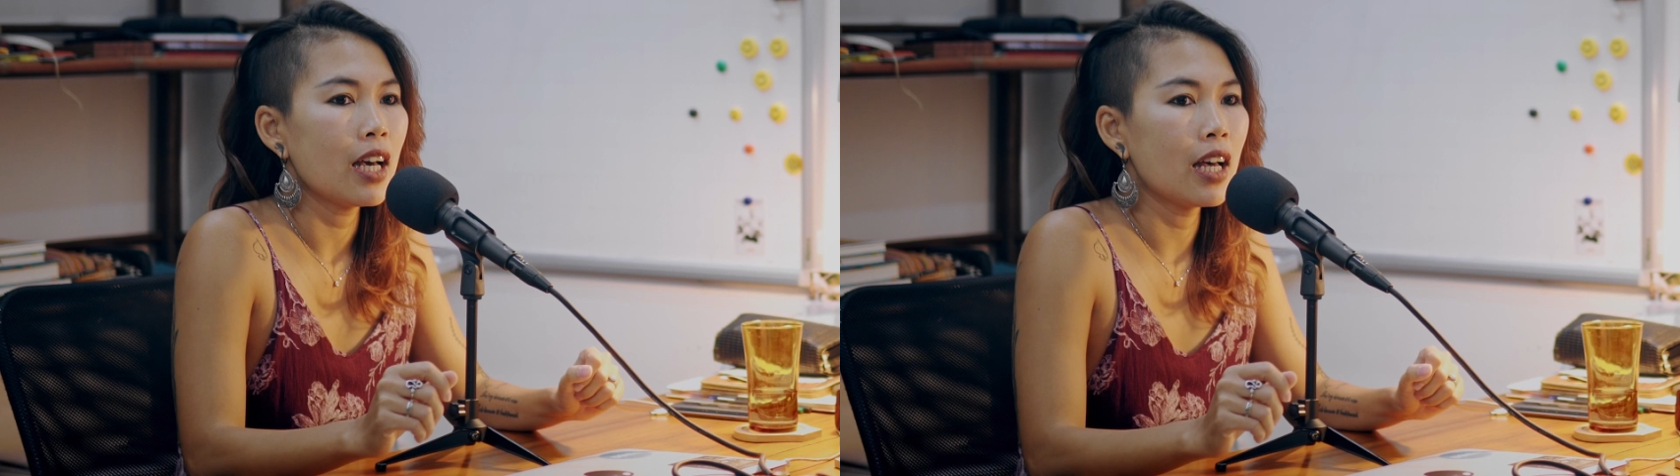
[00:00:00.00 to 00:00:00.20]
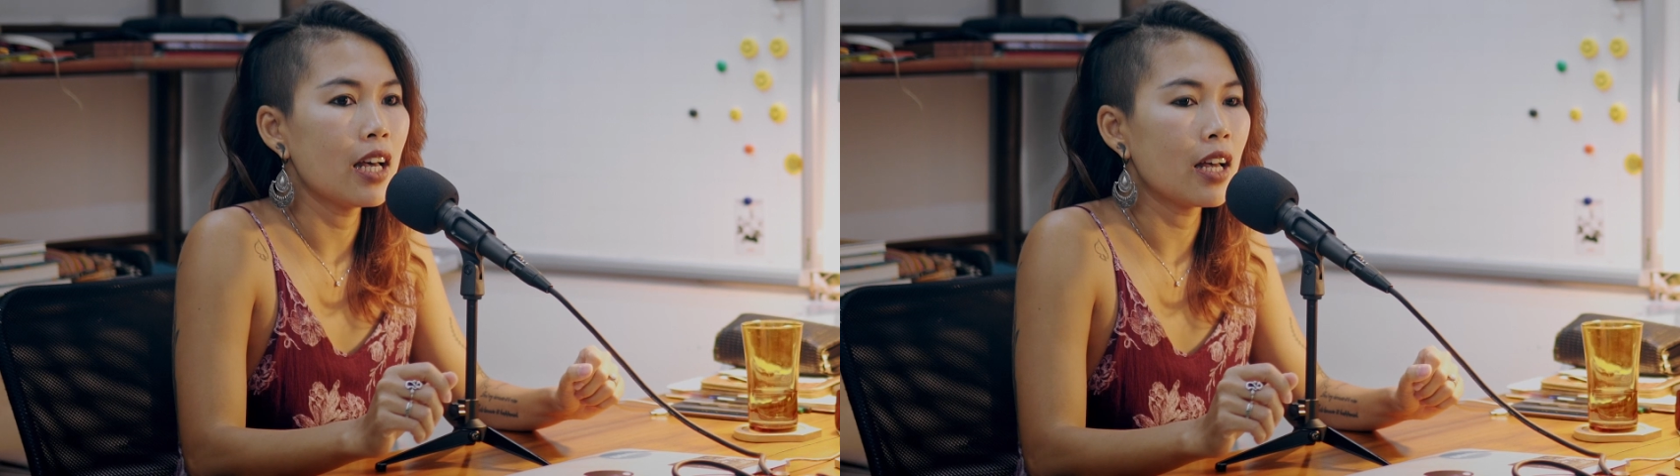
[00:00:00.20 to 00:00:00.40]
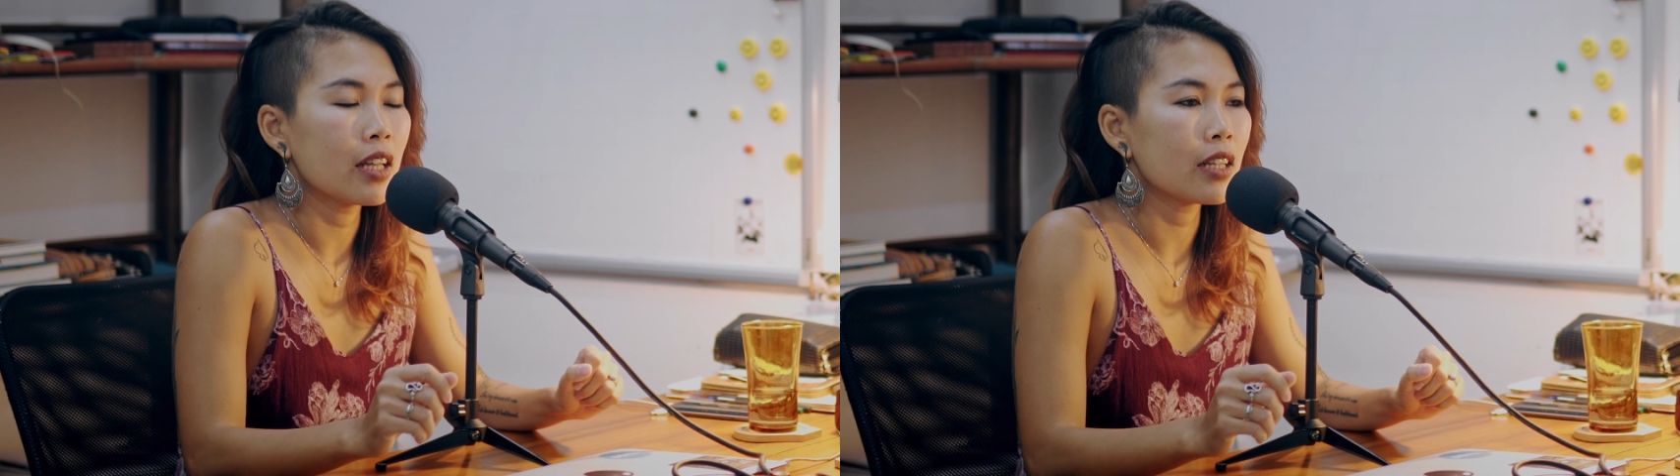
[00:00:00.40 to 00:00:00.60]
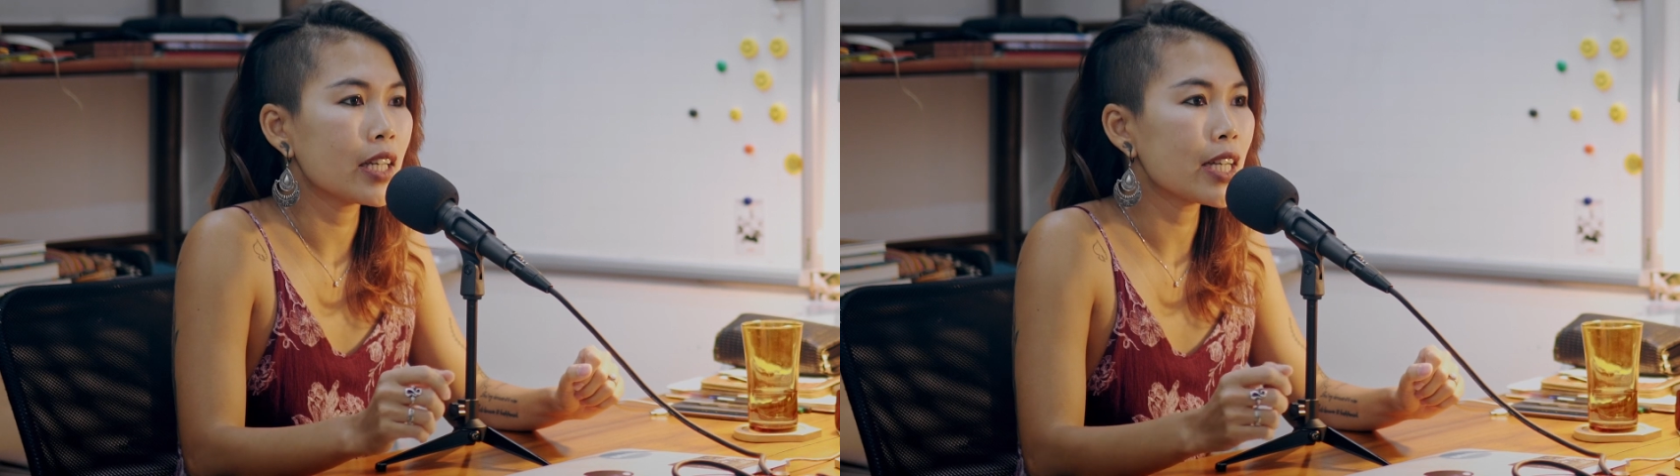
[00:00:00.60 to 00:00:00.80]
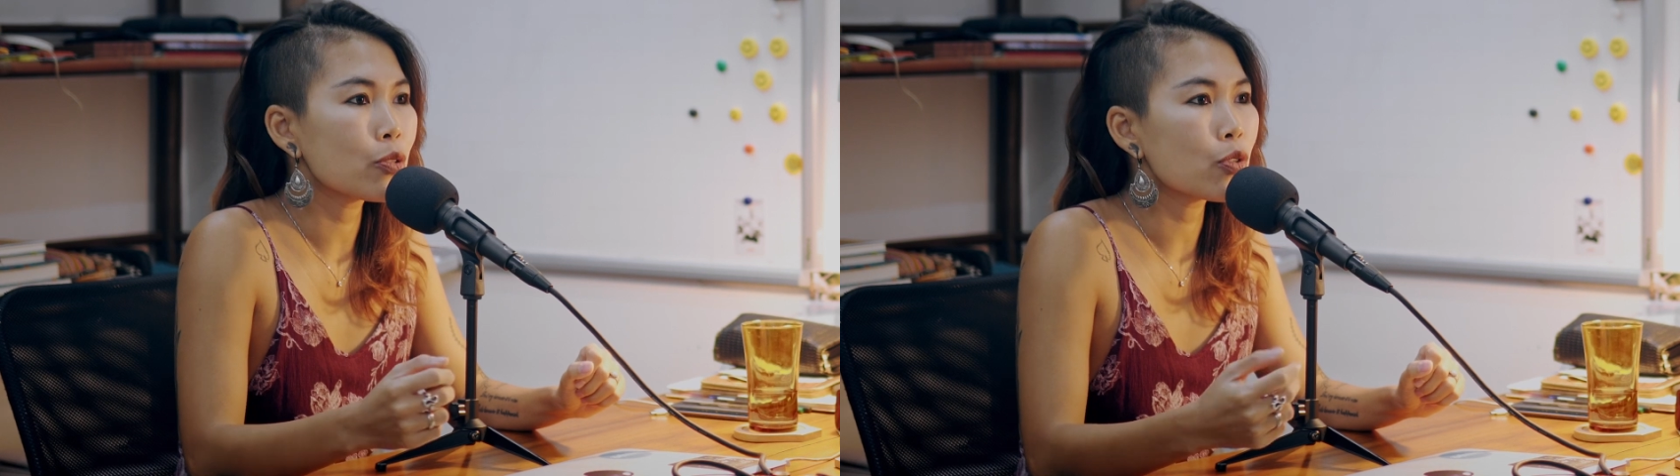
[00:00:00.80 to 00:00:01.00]
And
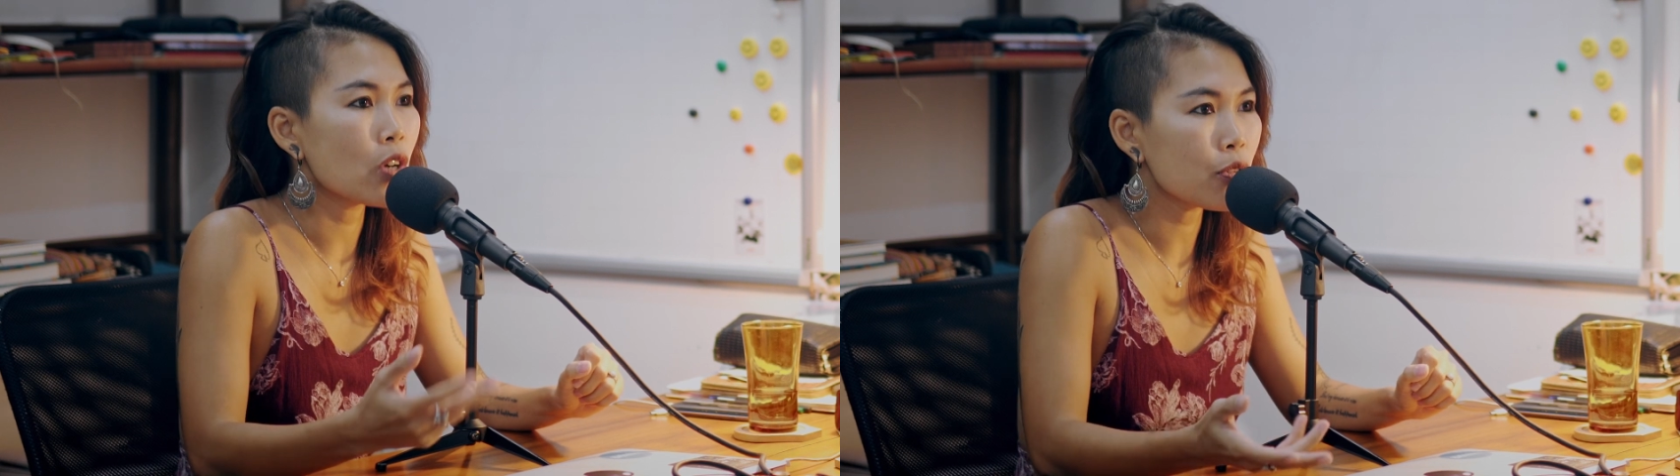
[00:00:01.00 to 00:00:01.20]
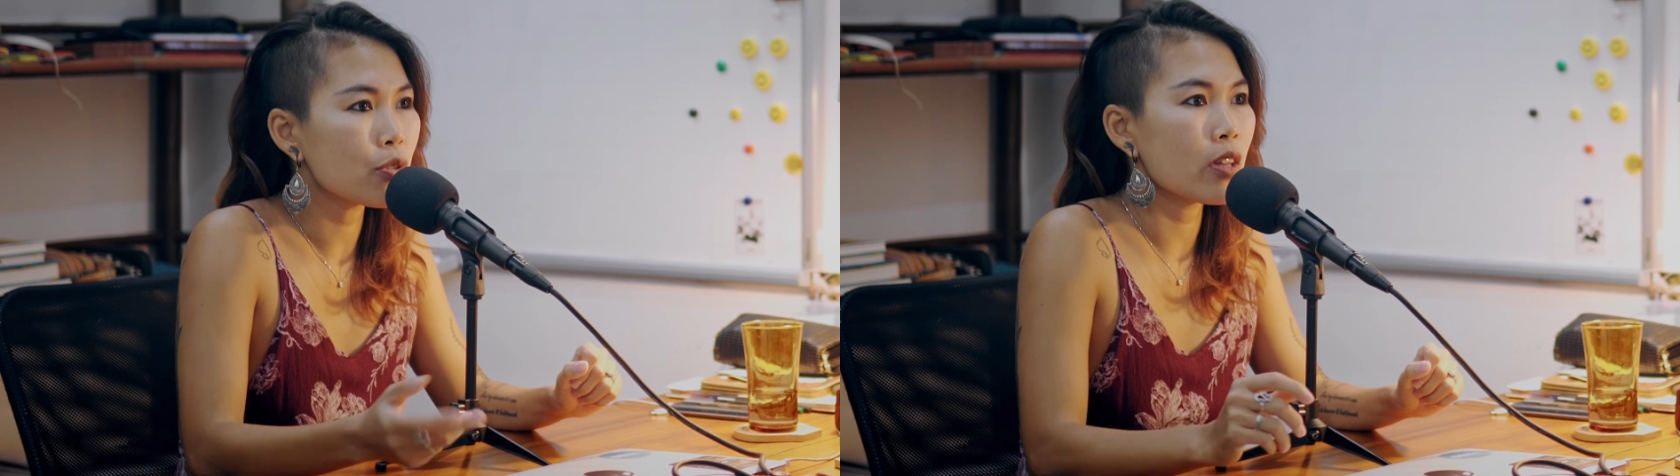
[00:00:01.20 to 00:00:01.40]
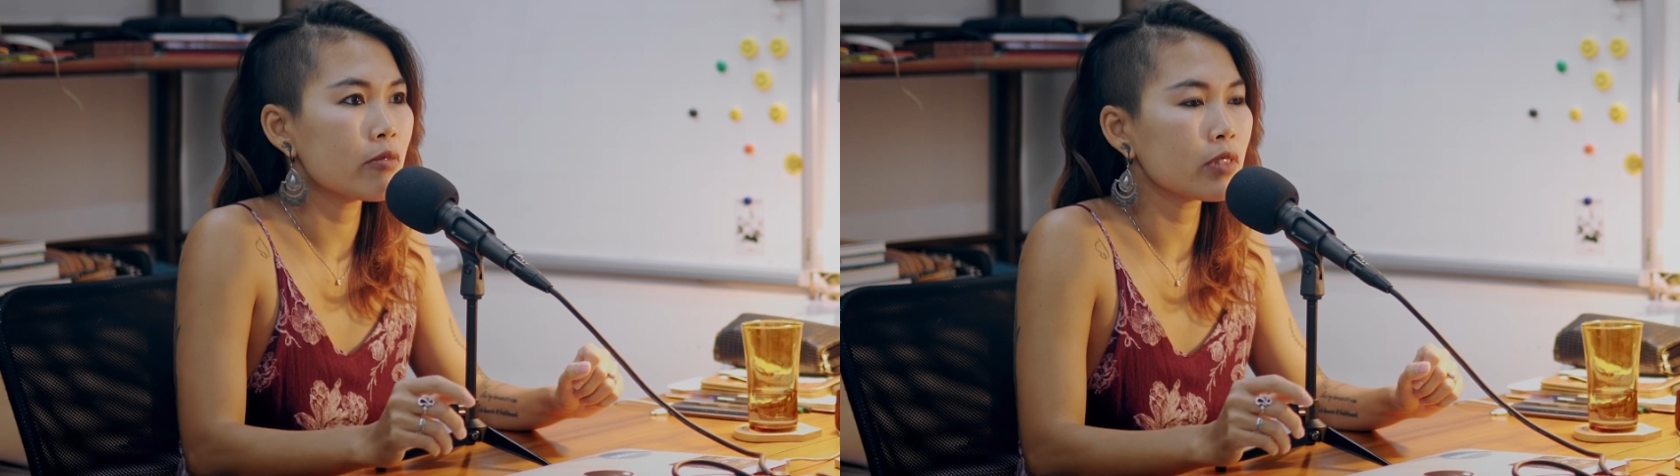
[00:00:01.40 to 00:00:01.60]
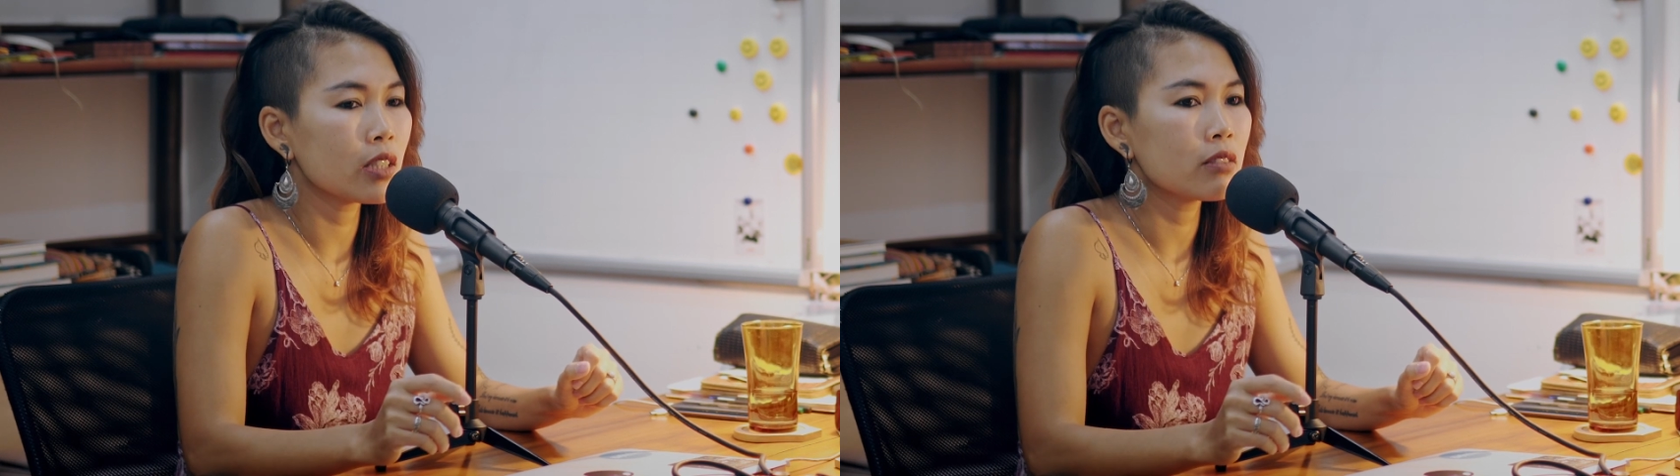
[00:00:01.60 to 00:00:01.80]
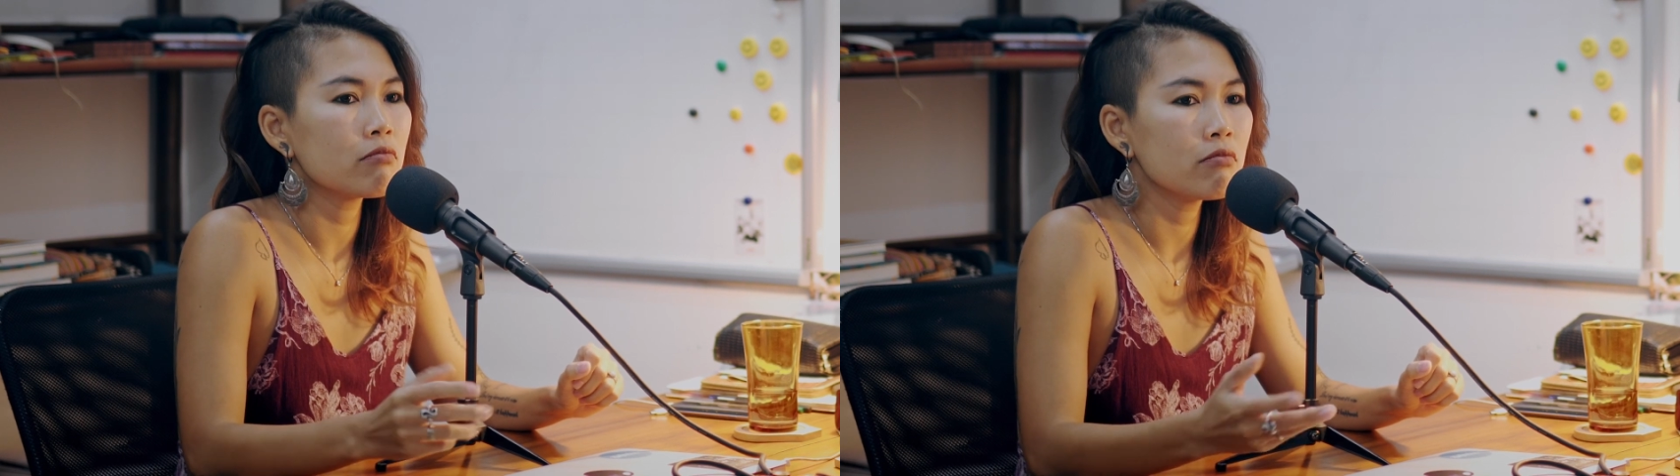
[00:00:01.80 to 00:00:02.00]
I get to talk to them,
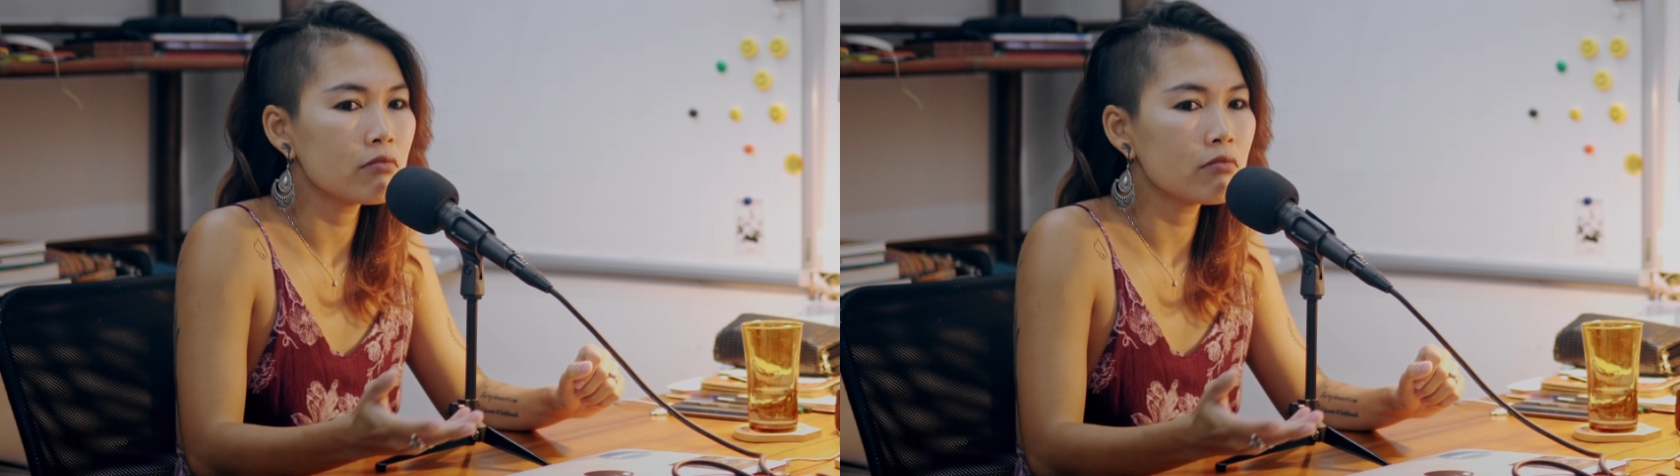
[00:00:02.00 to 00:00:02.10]
go,